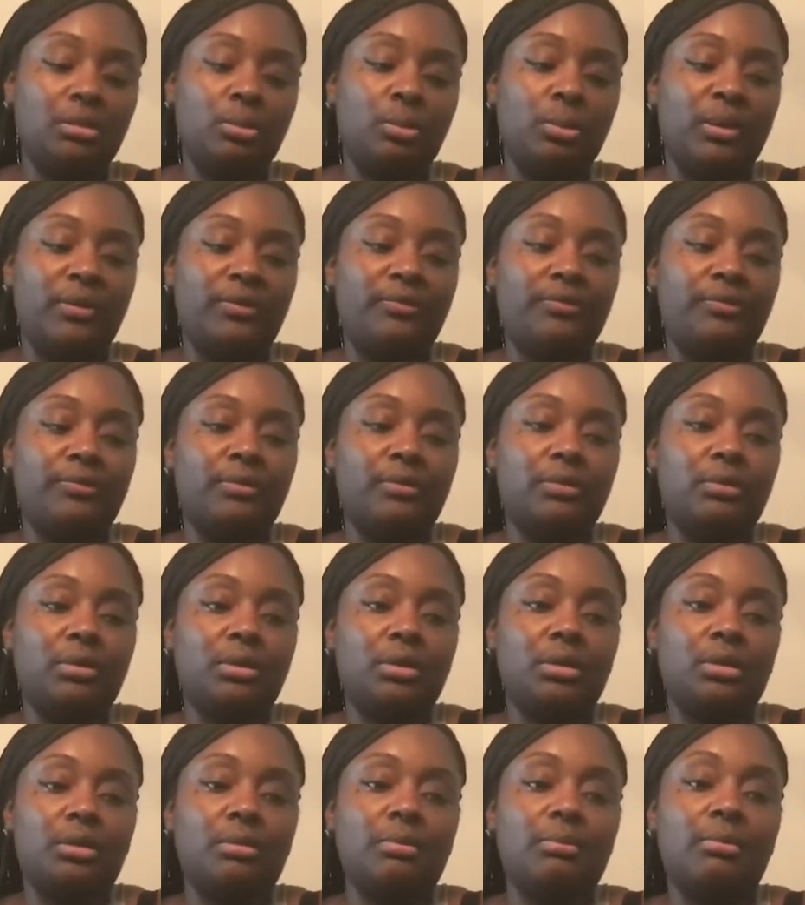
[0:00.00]
with
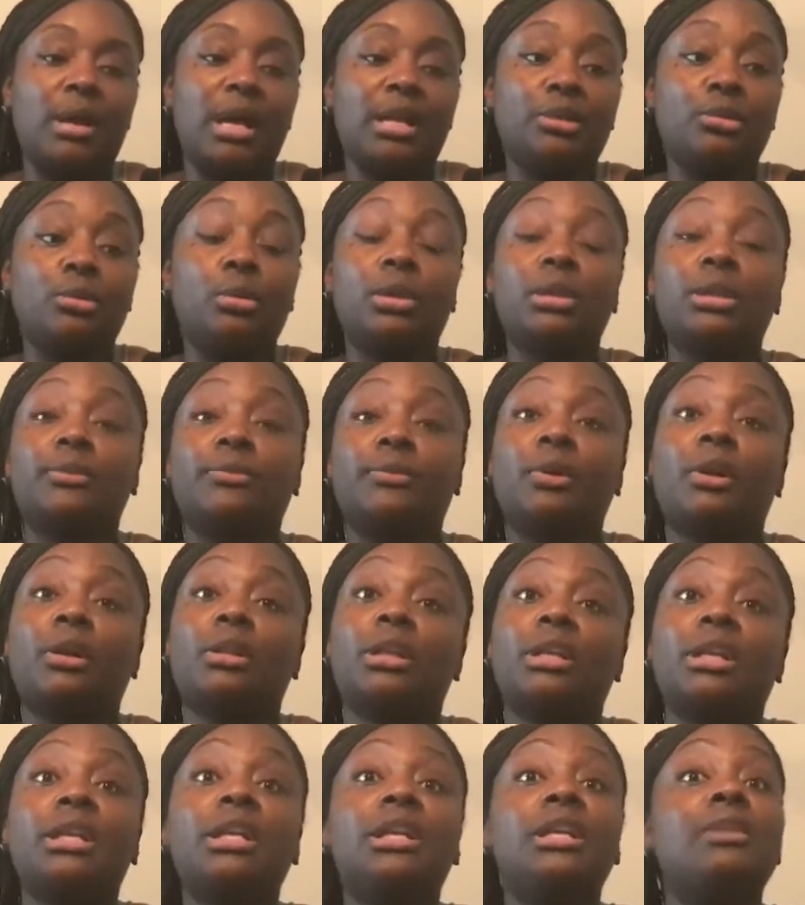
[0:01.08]
my daughter's father,
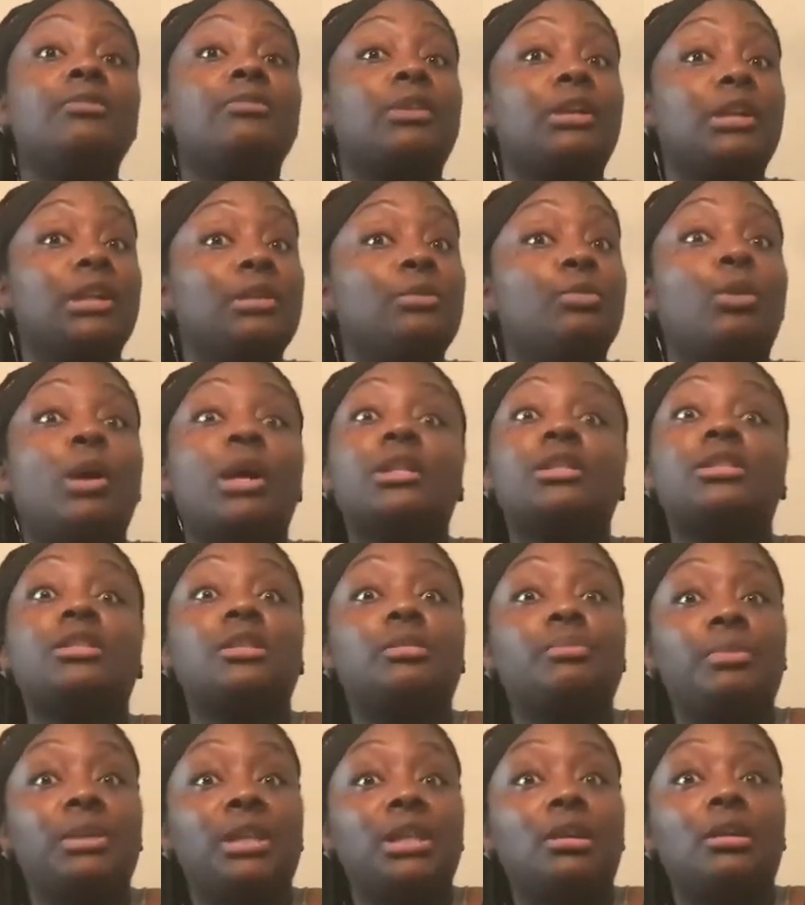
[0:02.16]
he really wants to
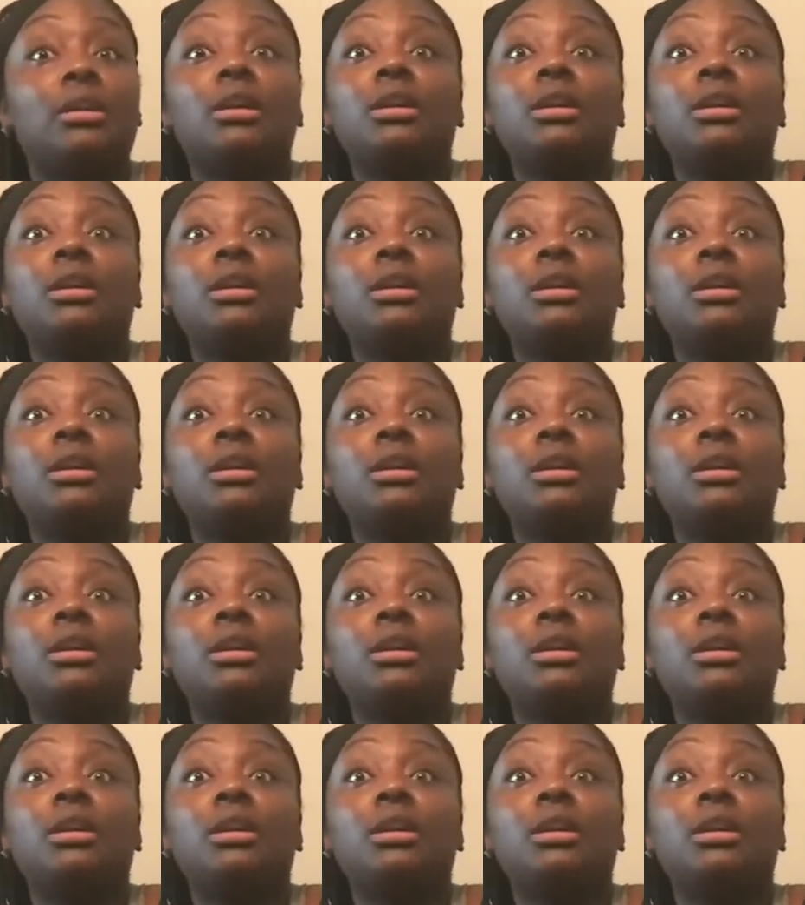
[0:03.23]
be.